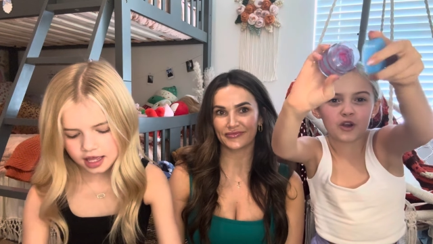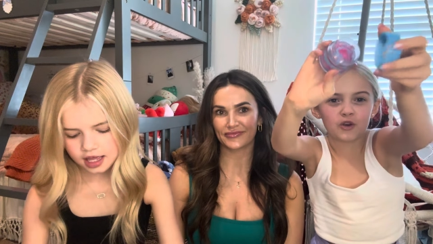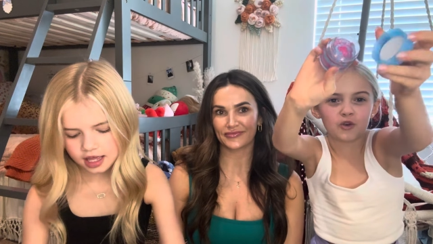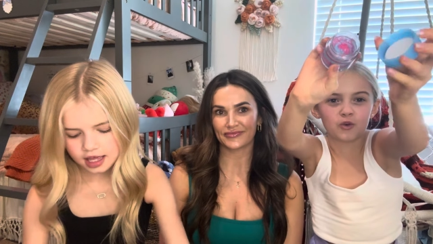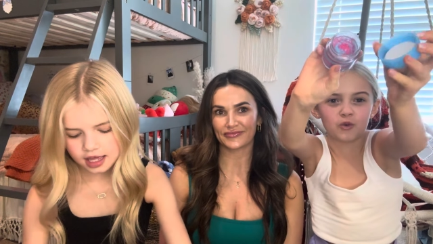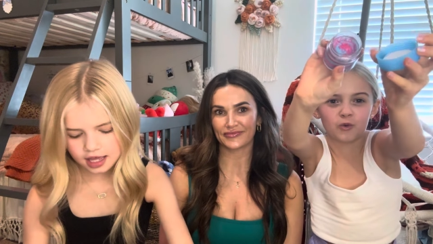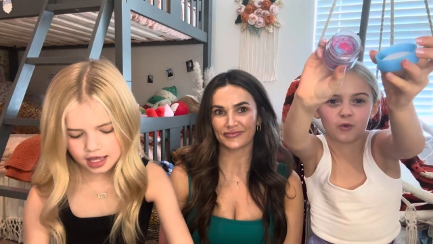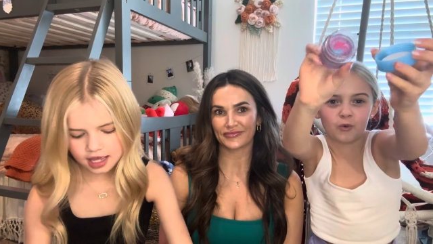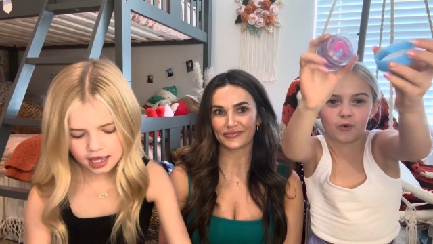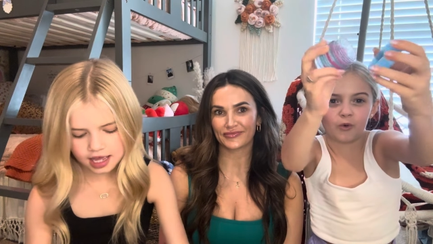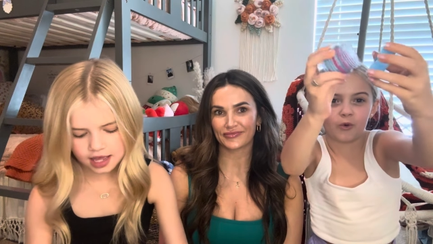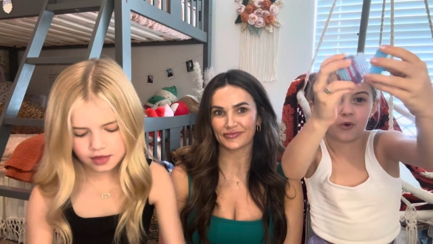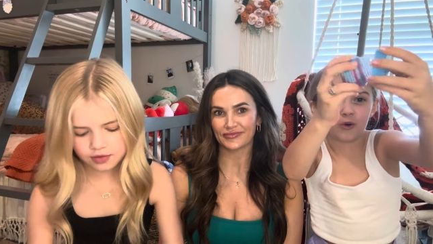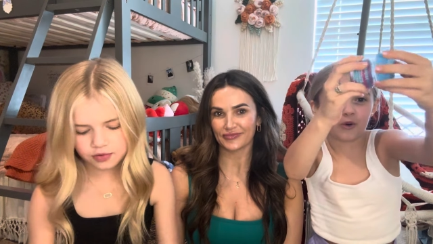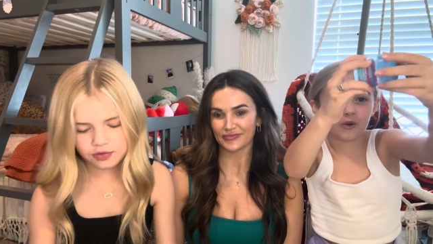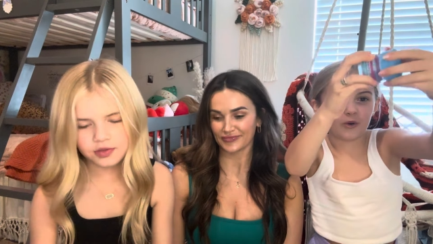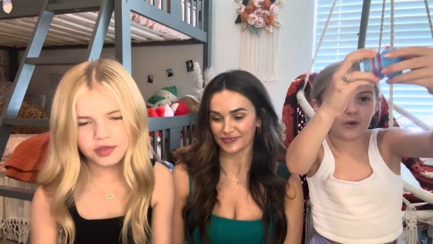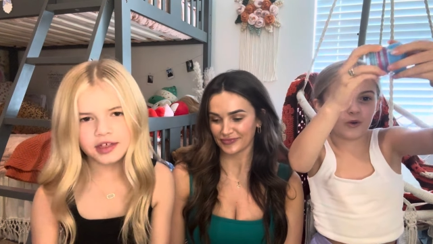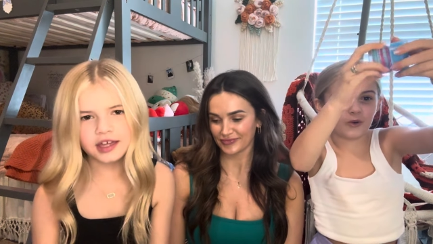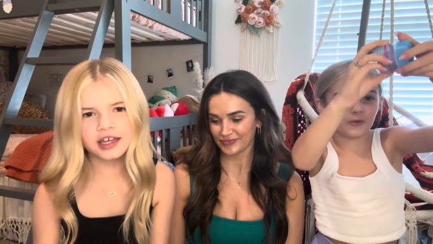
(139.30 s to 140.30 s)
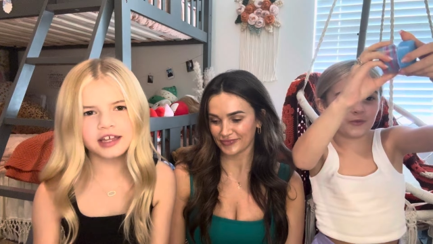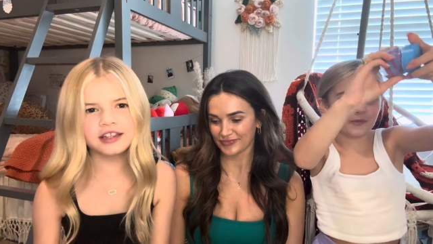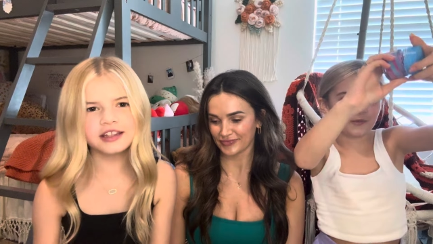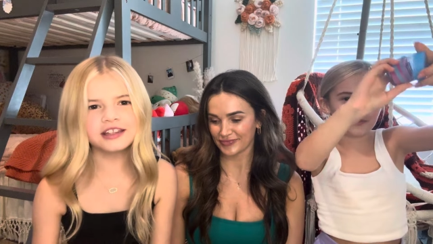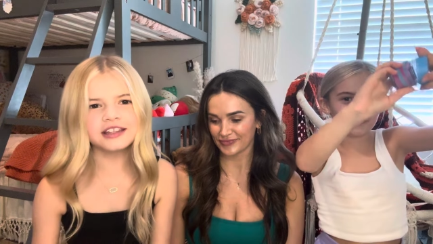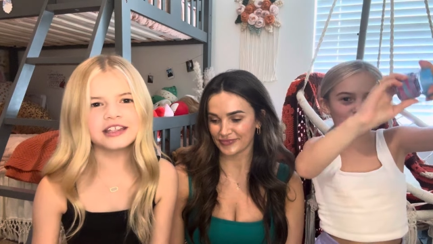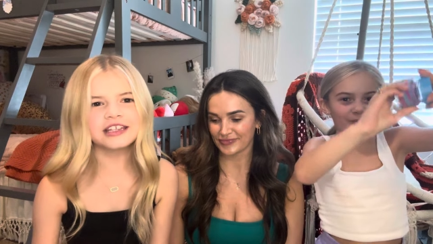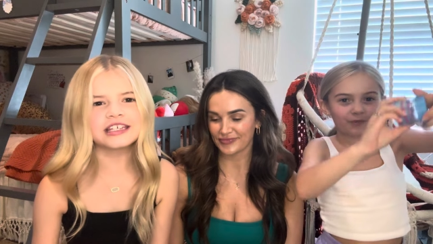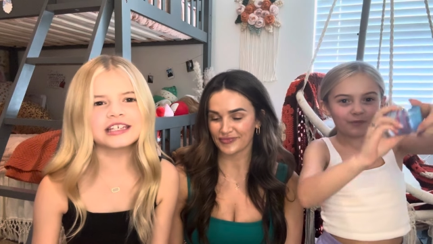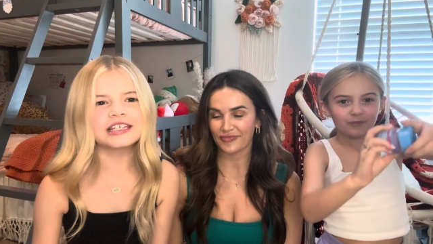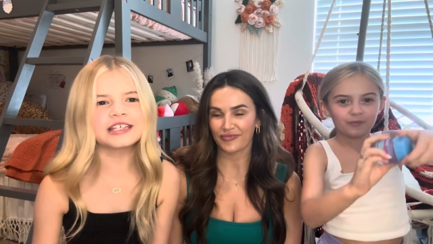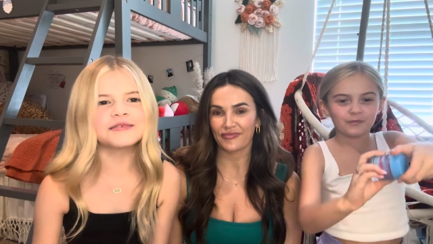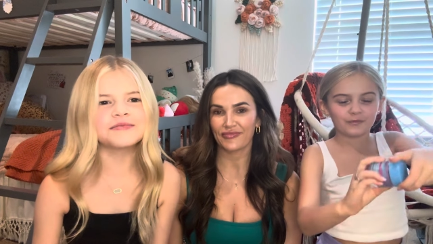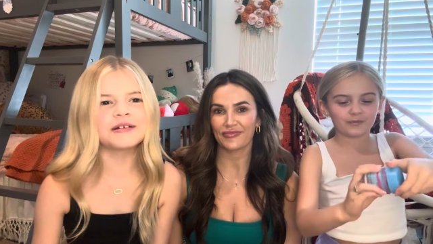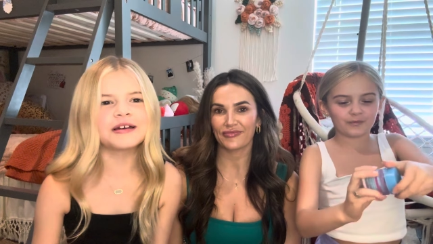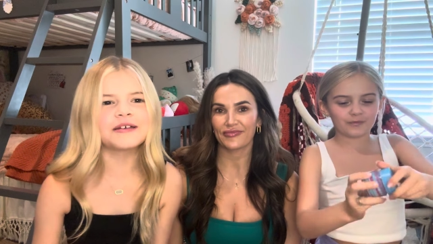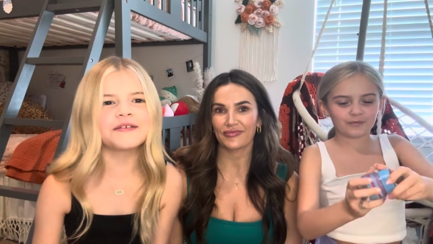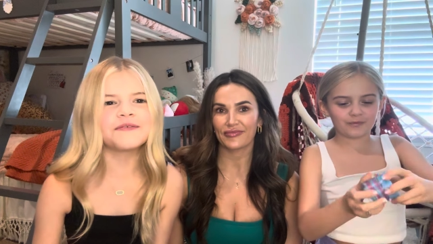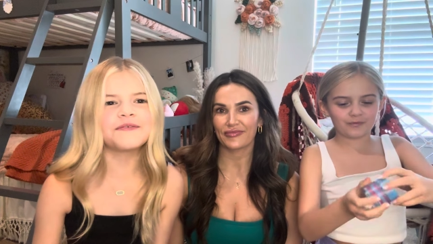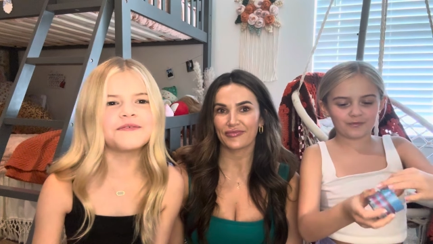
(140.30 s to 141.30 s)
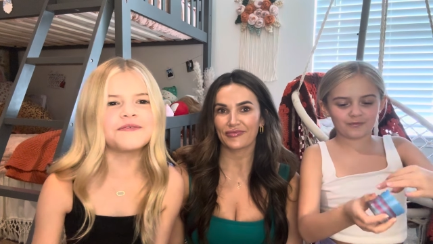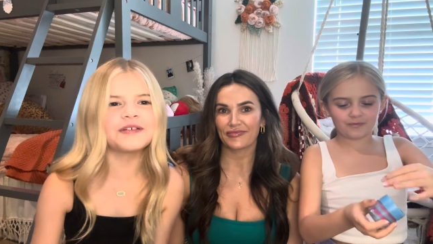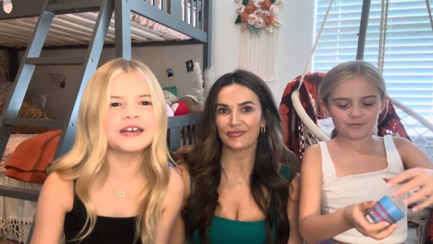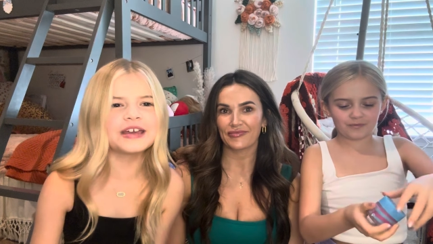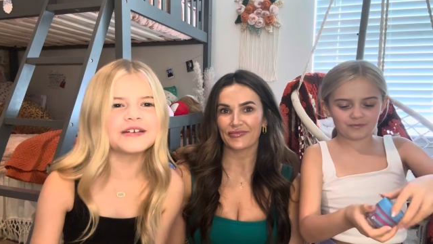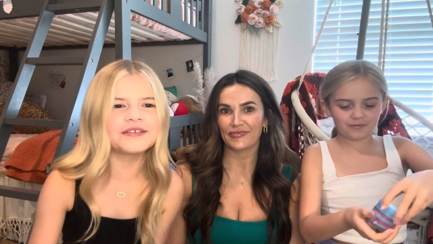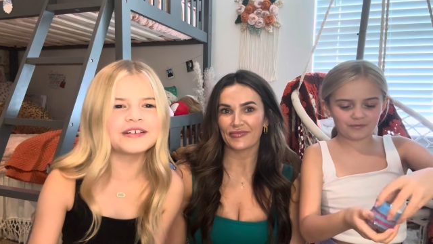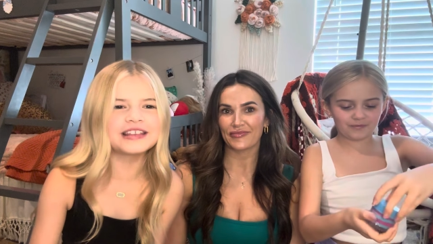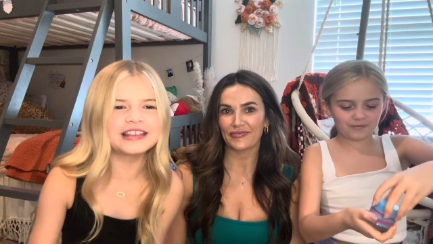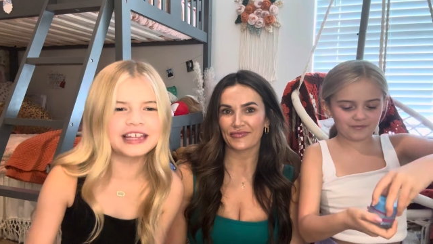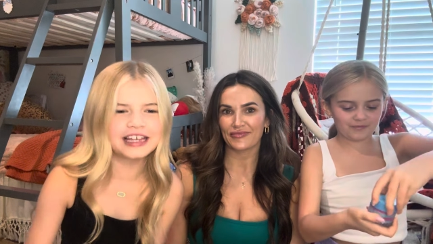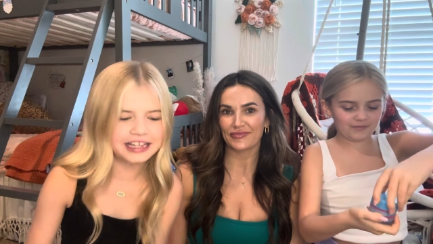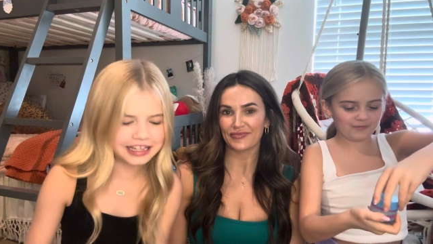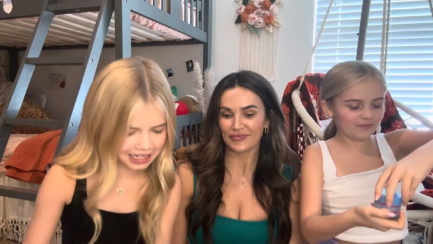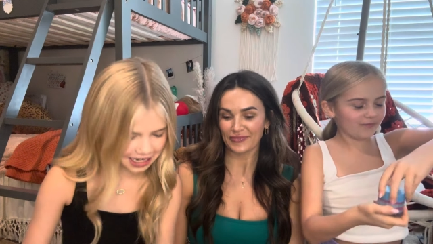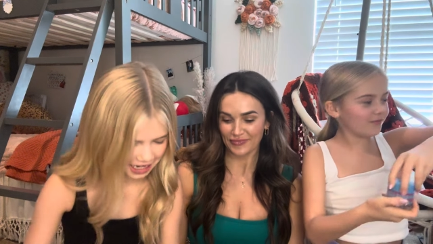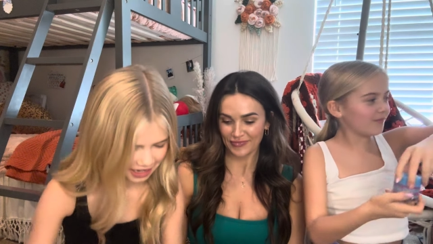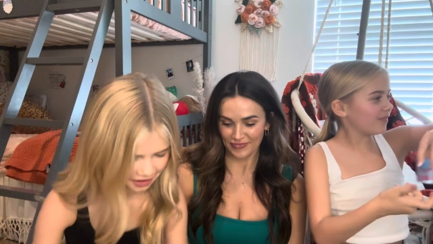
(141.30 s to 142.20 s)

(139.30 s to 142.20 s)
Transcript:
Speaker 1: cool. And then this is my favorite thing that I